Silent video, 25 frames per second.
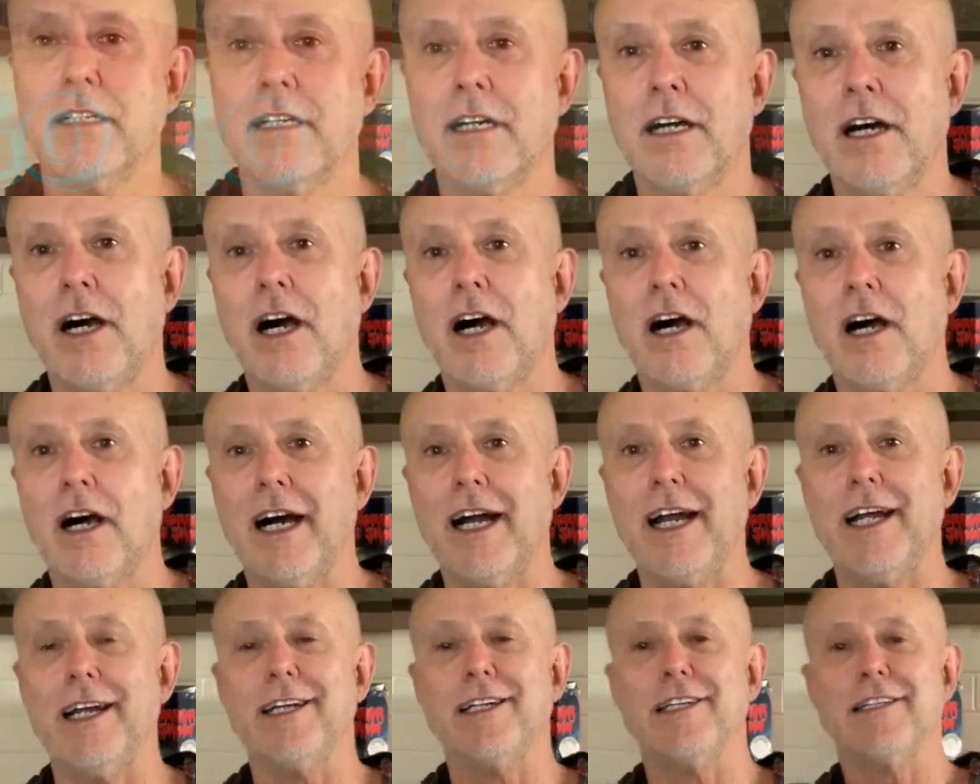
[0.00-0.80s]
Hi,
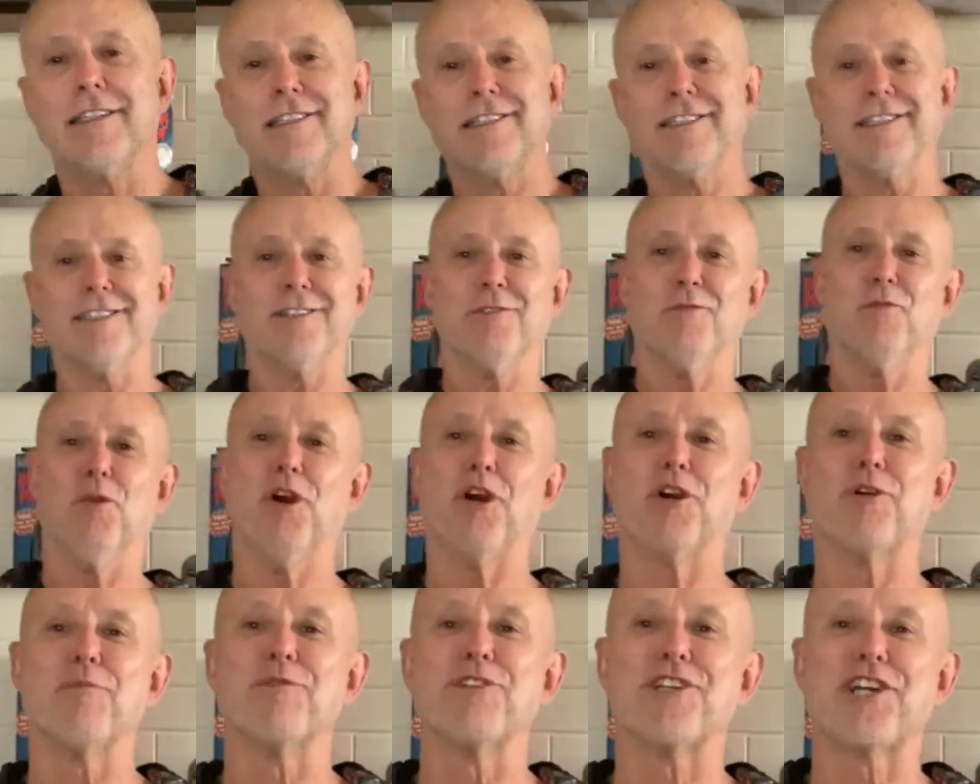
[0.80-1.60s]

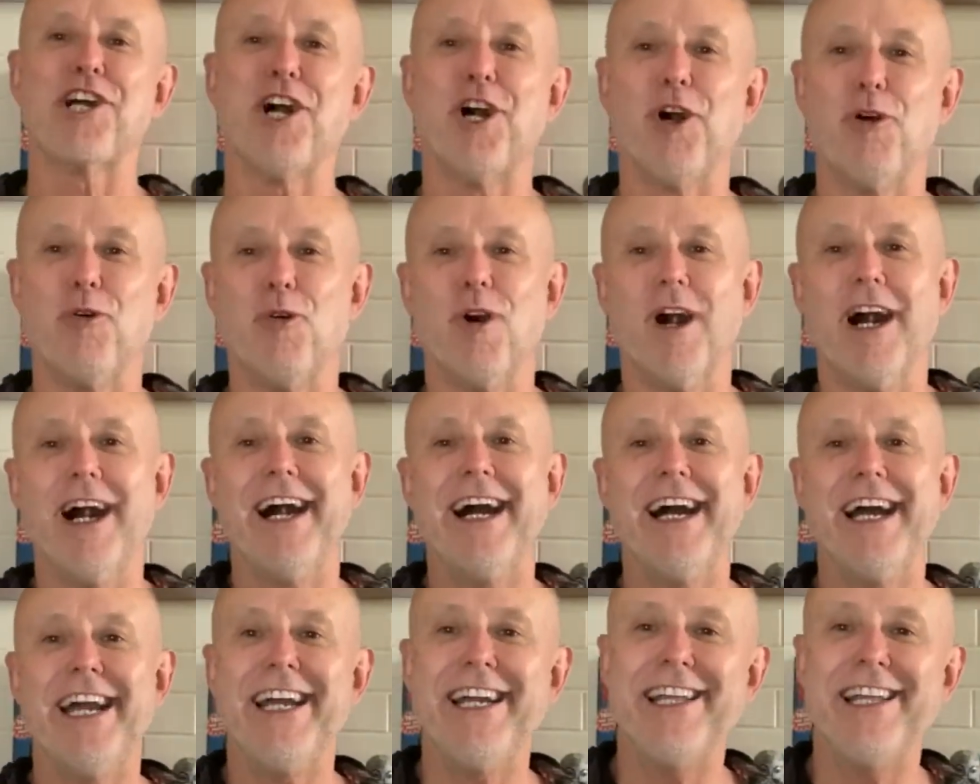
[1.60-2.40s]
welcome to Go Away